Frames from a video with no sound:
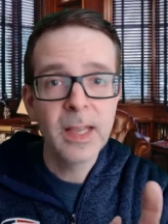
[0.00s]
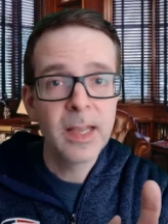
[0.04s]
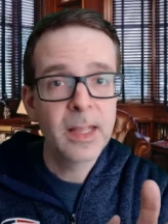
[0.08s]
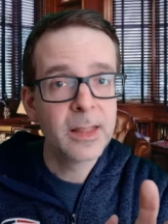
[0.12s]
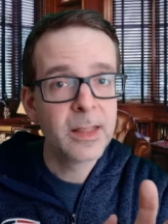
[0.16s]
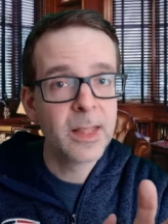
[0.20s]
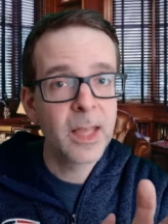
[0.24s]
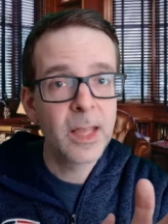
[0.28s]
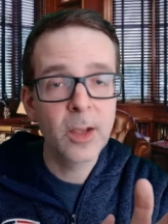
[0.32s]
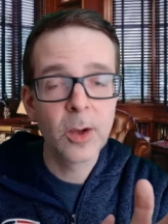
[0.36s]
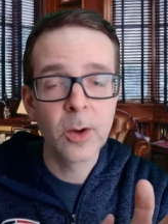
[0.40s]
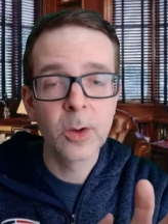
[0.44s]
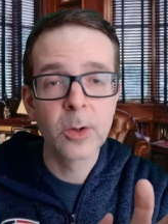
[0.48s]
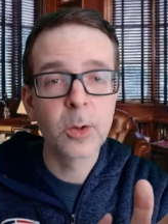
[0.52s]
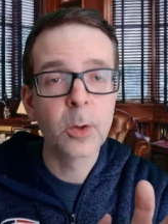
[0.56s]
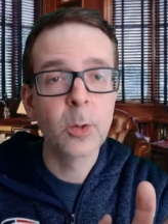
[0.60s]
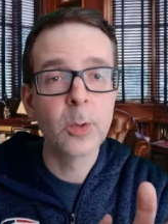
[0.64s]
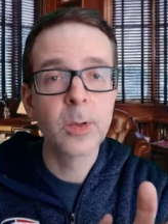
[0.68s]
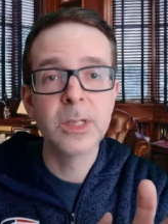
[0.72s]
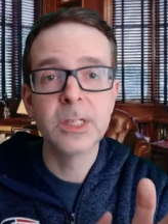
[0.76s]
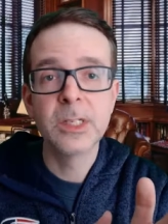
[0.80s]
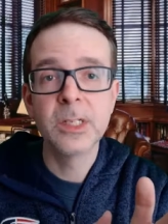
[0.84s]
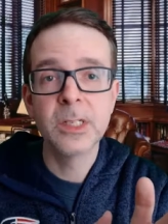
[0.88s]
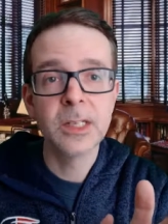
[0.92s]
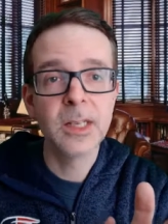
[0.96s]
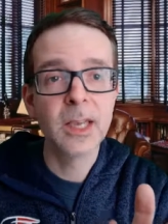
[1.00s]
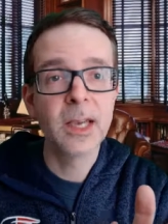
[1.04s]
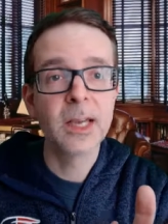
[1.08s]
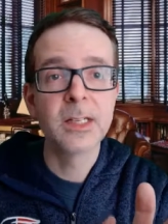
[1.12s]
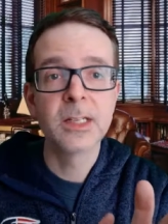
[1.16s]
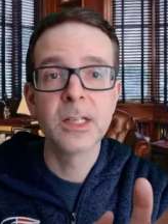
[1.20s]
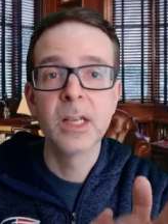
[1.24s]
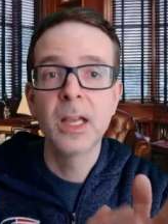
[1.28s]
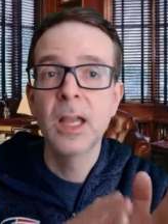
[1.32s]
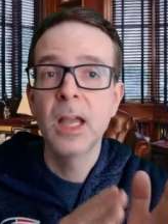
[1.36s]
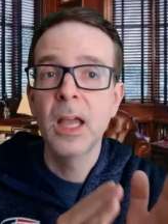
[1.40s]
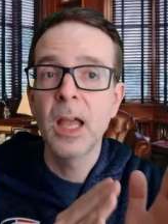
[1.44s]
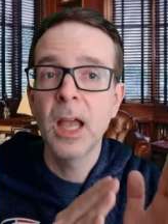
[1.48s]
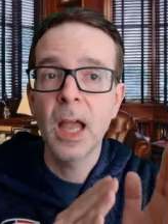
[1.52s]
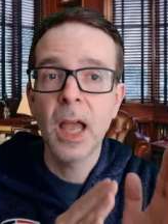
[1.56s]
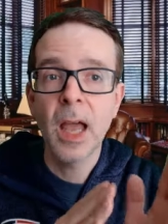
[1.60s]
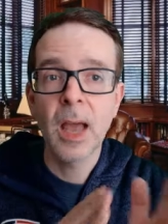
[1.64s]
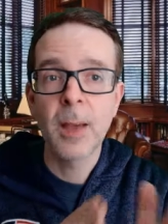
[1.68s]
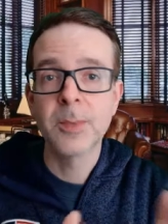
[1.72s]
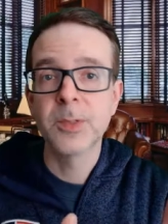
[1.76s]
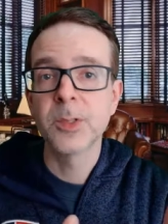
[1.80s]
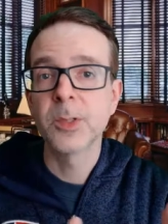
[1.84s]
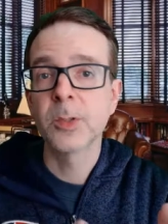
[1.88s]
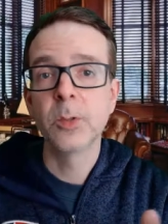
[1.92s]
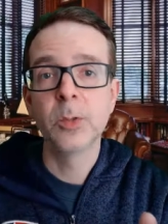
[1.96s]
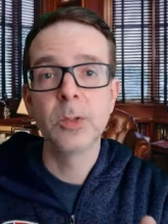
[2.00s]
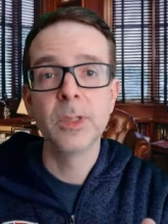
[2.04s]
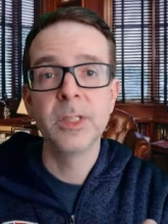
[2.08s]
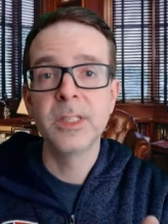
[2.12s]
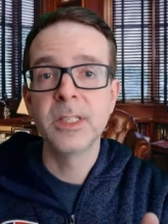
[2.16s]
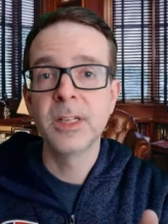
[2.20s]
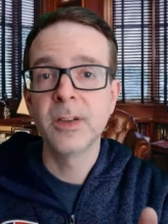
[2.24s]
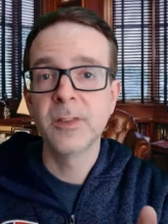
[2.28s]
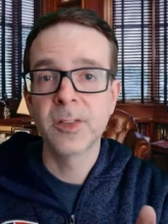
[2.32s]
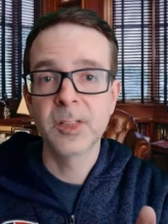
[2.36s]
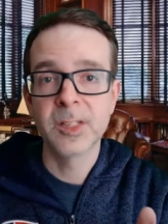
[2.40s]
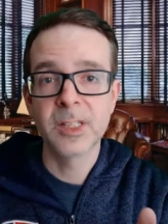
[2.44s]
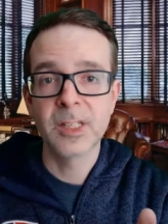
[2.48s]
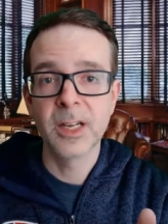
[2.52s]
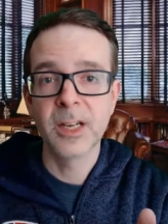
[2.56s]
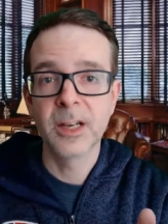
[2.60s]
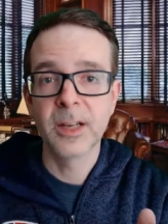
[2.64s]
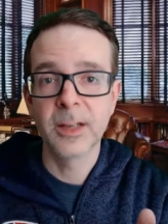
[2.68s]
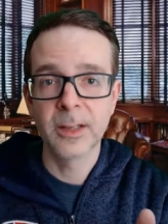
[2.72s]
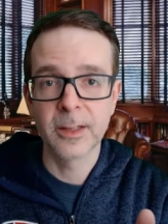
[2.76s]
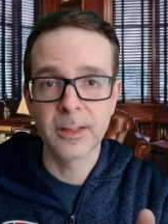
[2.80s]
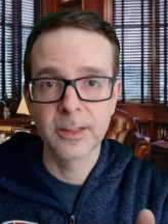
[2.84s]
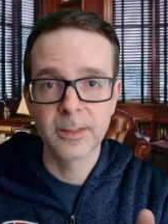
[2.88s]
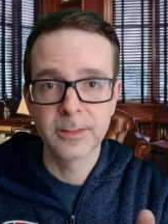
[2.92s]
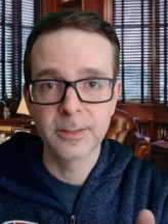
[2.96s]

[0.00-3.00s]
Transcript: they are going to get absolutely devastating.